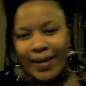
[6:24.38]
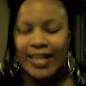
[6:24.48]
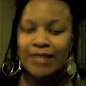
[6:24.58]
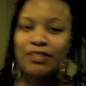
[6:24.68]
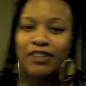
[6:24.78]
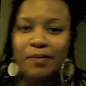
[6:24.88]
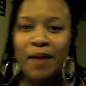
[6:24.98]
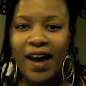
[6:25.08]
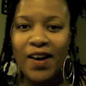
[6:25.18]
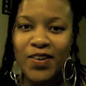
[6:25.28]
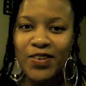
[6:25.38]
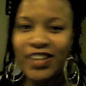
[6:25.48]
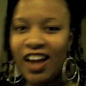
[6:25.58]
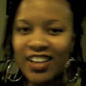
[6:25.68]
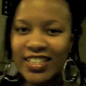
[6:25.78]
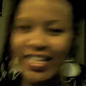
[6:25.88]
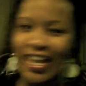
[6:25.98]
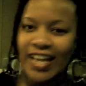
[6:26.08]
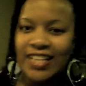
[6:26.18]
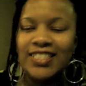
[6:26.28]
That's my 3-pound loss
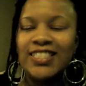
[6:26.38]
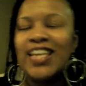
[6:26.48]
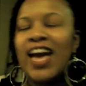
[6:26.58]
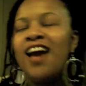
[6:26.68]
dance.